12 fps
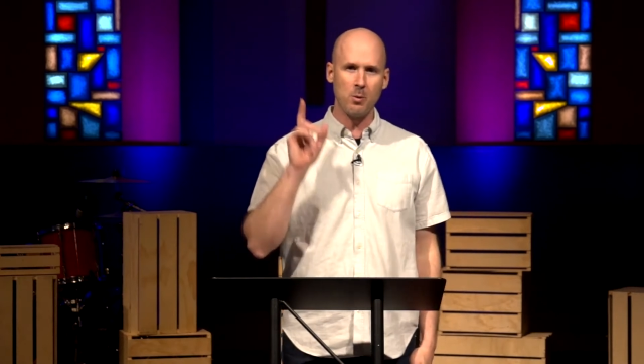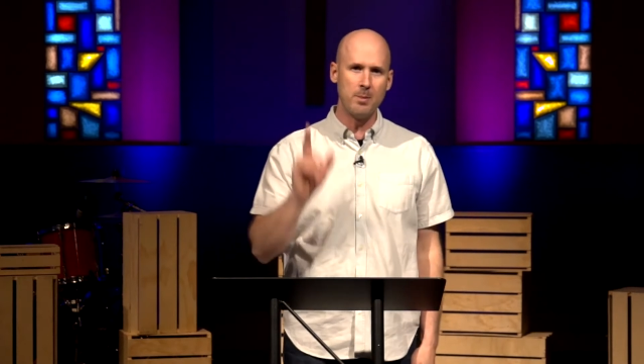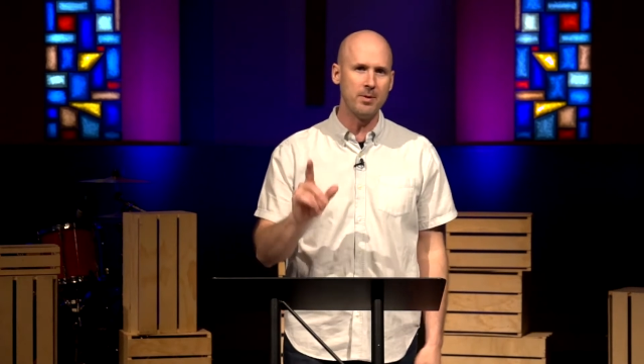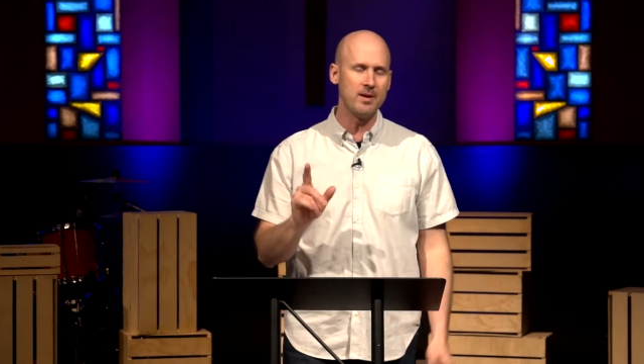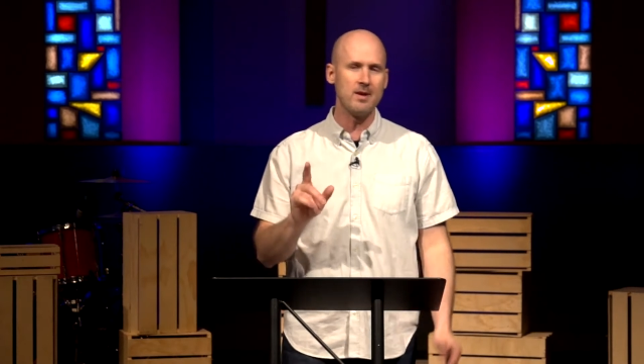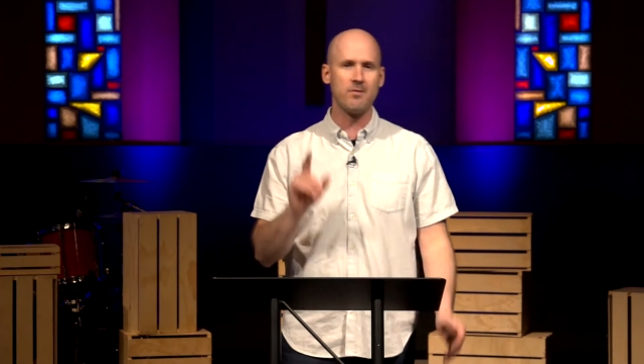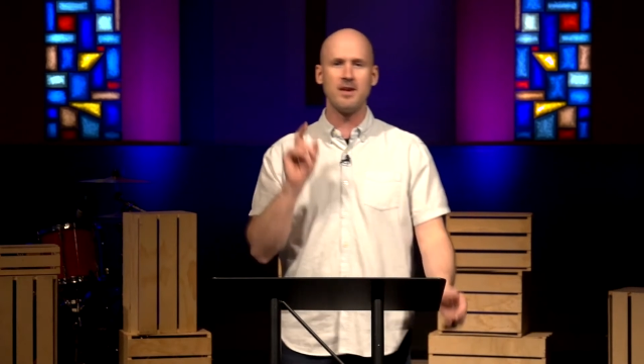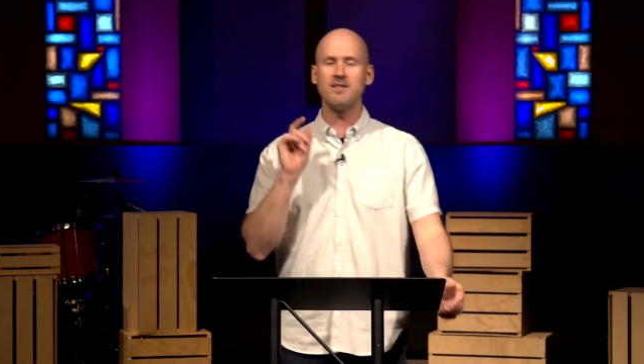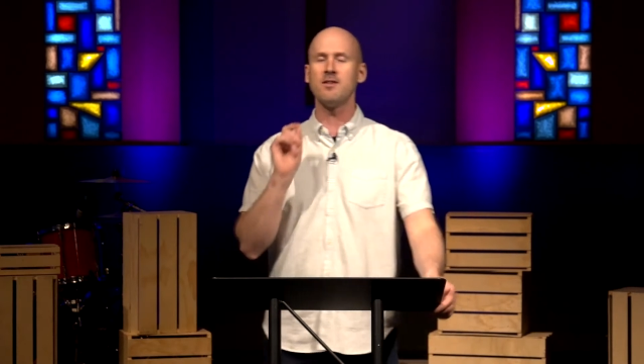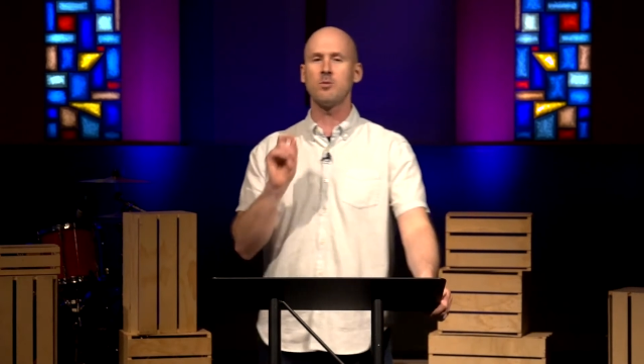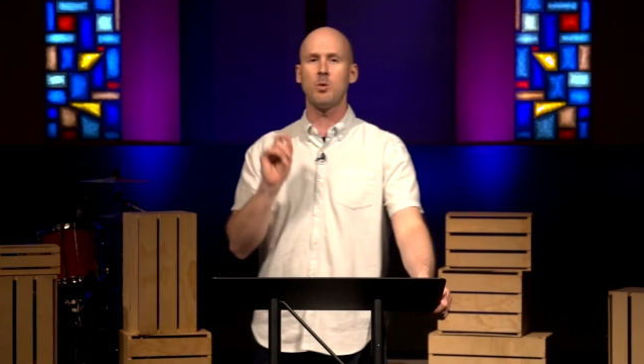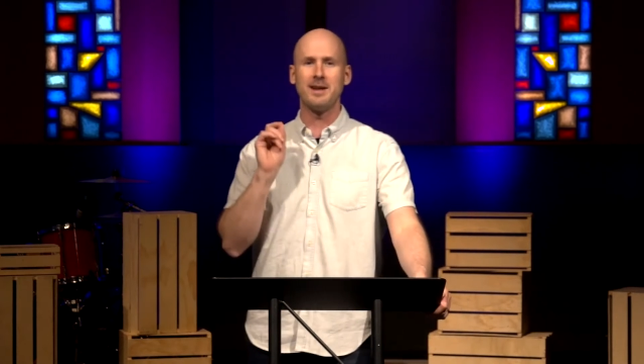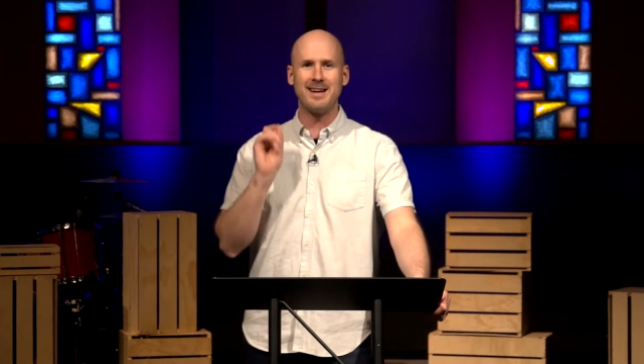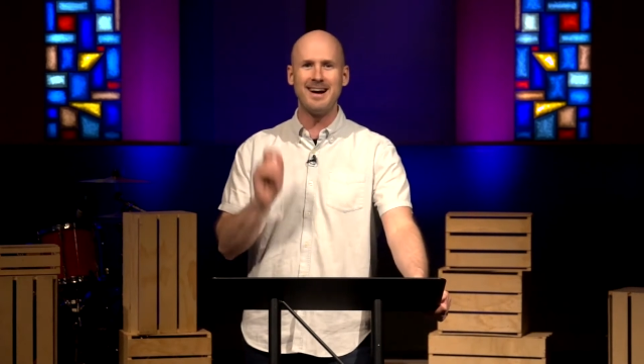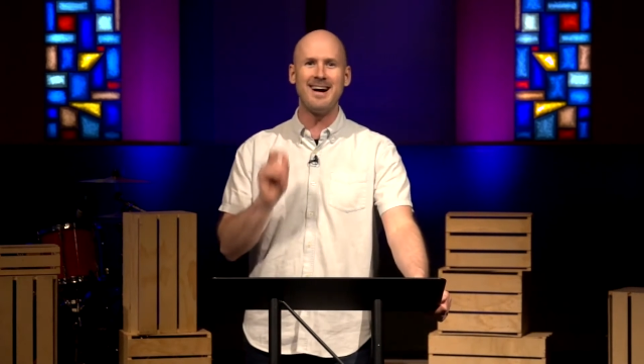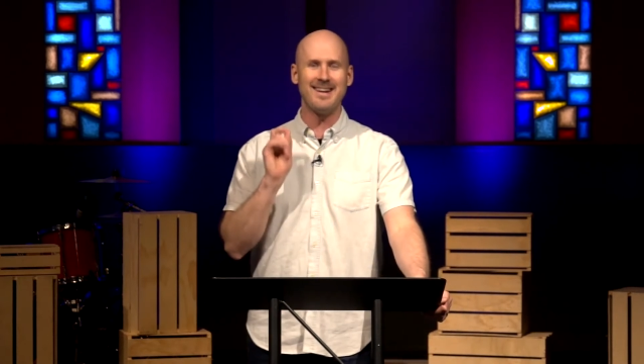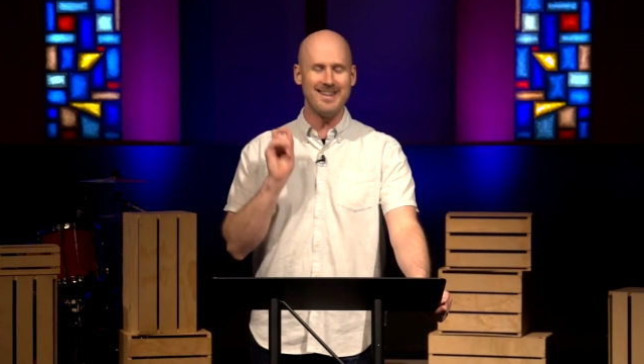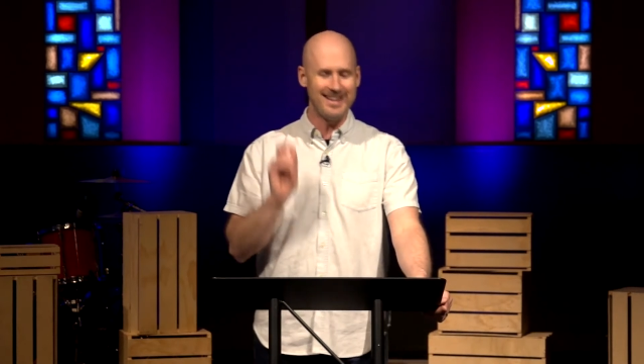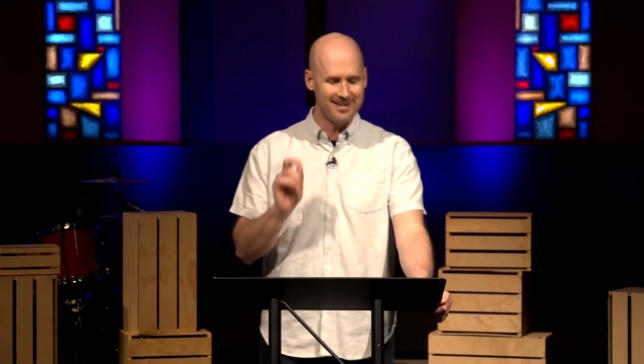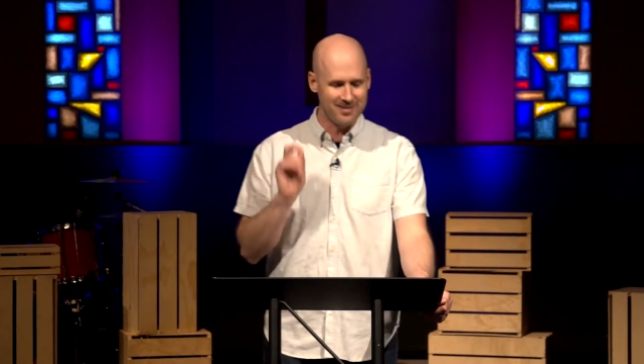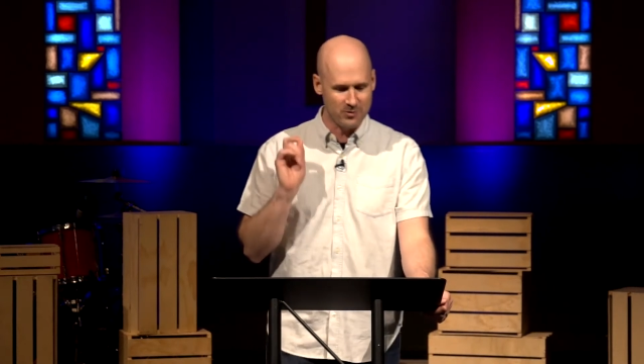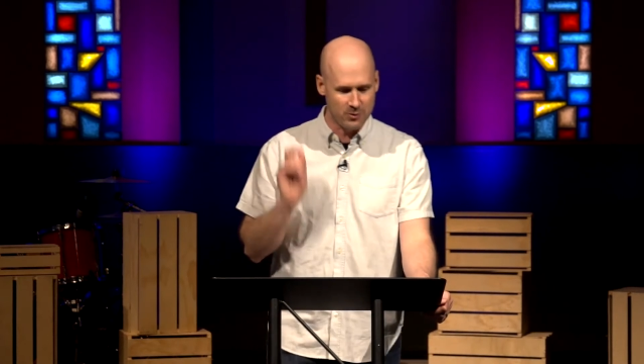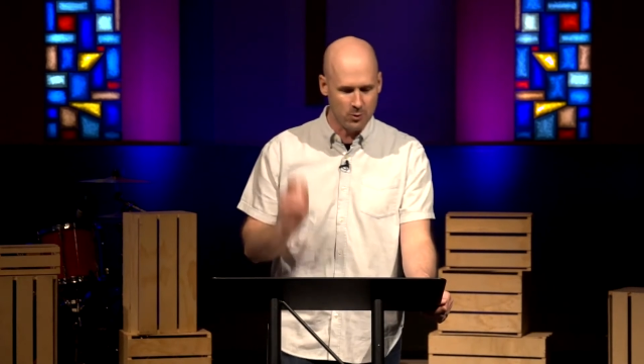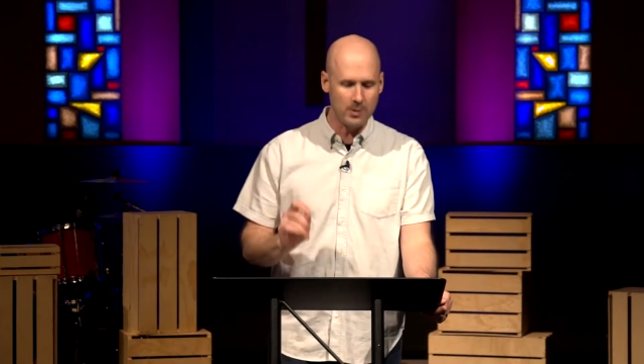we believe. This is what God
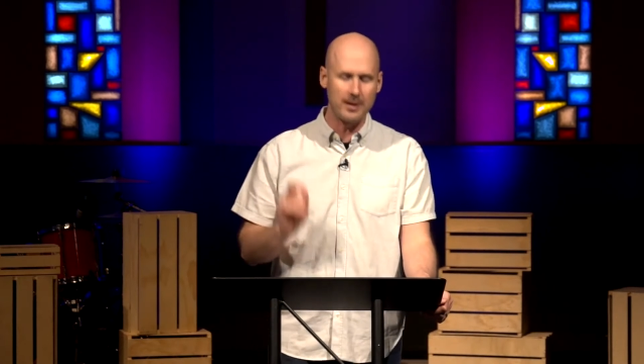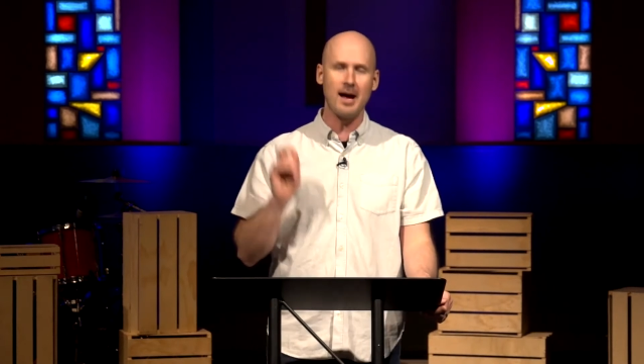is doing.